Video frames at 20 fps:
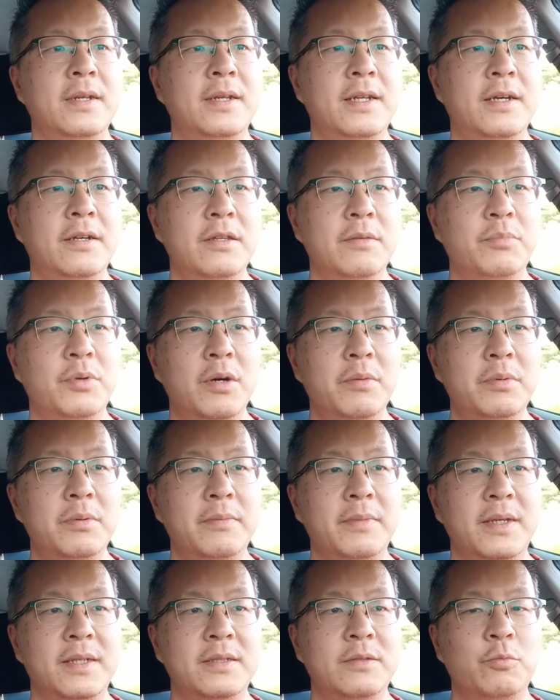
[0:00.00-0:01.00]
Now the
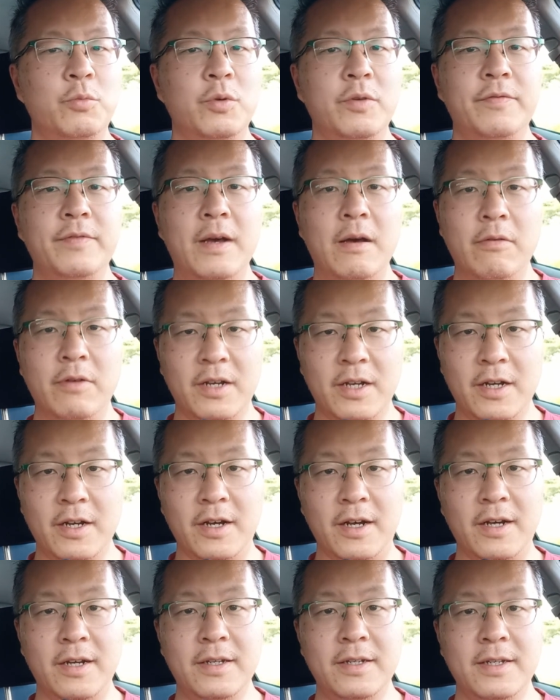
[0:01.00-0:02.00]
problem is, without a
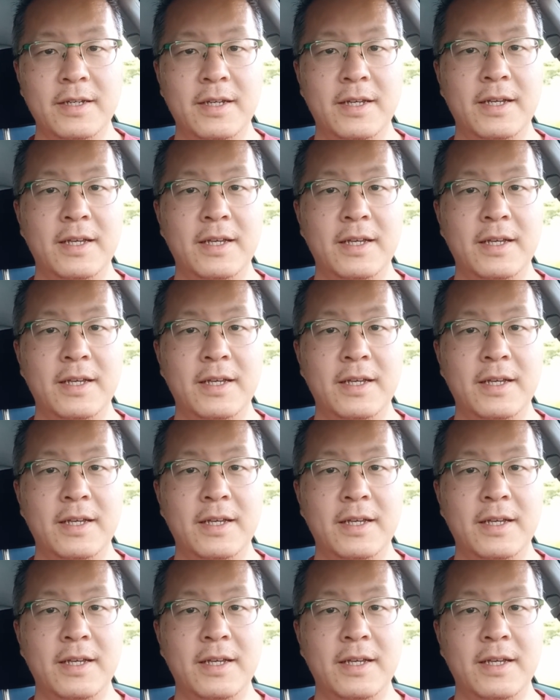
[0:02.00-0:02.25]
car,